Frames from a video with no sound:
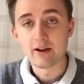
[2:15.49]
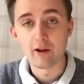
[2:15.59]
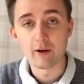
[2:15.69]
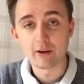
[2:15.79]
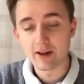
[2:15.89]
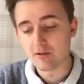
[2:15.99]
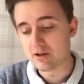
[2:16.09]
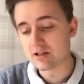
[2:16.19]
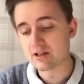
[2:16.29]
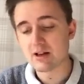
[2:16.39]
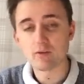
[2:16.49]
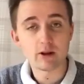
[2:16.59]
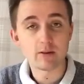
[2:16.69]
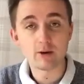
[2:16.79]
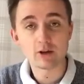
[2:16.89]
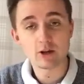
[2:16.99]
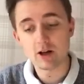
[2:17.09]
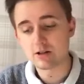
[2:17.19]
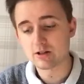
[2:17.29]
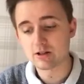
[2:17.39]
Now again, this is definitely the most
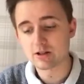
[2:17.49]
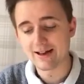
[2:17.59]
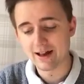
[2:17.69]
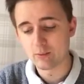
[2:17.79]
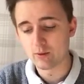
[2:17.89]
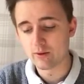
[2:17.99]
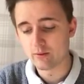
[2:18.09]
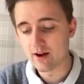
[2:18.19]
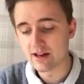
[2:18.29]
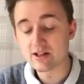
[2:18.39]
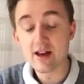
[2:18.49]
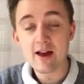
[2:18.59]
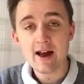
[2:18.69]
classiest animal in the race.